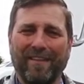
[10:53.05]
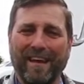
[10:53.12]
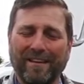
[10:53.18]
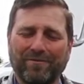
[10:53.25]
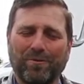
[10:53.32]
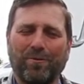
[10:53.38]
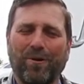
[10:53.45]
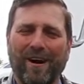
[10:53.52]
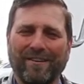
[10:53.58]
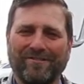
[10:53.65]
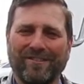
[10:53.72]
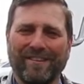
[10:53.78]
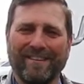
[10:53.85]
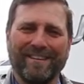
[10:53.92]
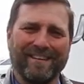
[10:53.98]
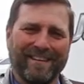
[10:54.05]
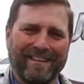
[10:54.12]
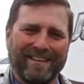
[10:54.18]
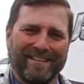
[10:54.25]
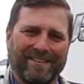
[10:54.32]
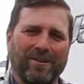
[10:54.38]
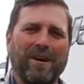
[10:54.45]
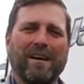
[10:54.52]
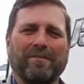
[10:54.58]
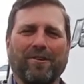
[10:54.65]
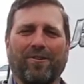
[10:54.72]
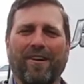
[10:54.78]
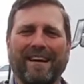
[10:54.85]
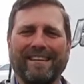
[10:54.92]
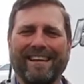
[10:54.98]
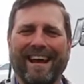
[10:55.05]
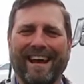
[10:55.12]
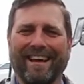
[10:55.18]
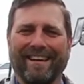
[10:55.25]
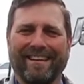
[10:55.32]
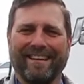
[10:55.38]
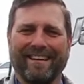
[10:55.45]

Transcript: Thanks for watching. You have a great day.